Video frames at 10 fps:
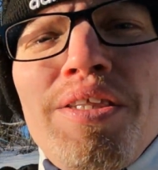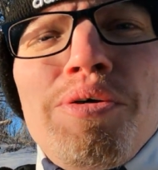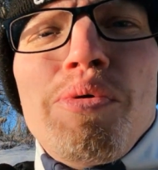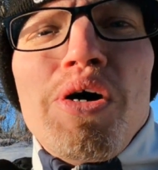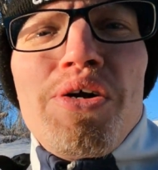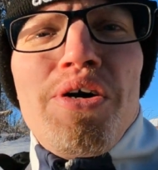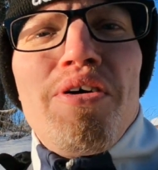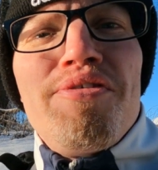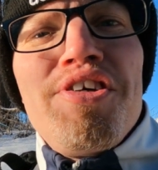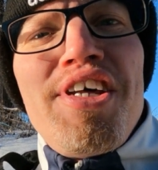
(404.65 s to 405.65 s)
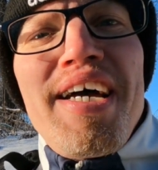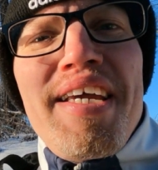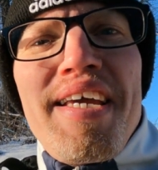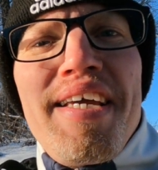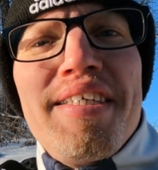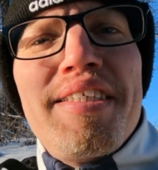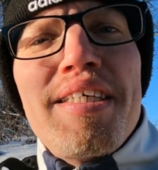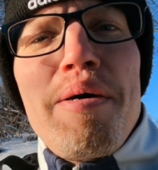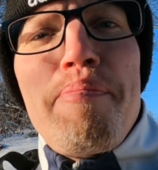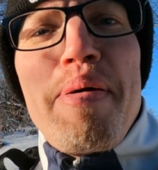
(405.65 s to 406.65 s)
The word of today
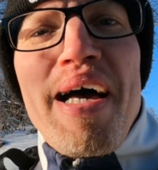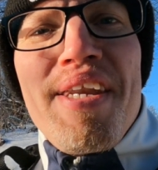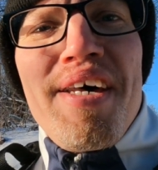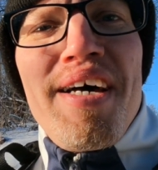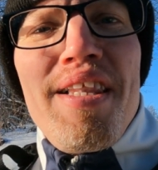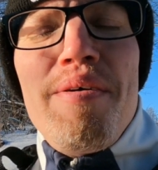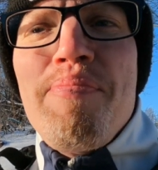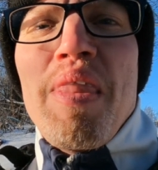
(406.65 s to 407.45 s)
is paddle,